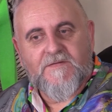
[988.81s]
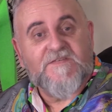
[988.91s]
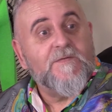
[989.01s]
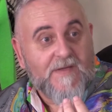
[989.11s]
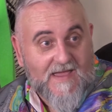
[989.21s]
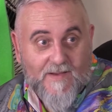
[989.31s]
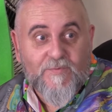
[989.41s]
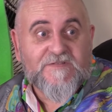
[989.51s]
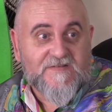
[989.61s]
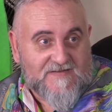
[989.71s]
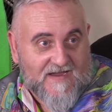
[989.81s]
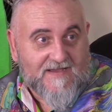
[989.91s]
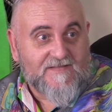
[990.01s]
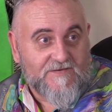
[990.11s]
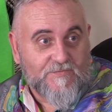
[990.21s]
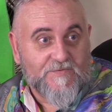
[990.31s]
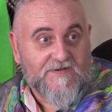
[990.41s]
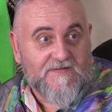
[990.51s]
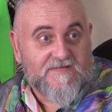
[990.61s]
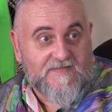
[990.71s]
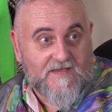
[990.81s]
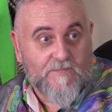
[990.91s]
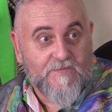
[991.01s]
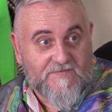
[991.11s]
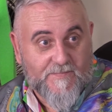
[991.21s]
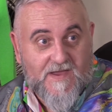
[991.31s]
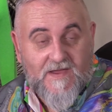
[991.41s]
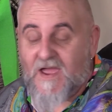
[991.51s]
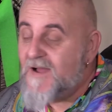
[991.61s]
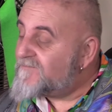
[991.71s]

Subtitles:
to be able to take the audience there with me,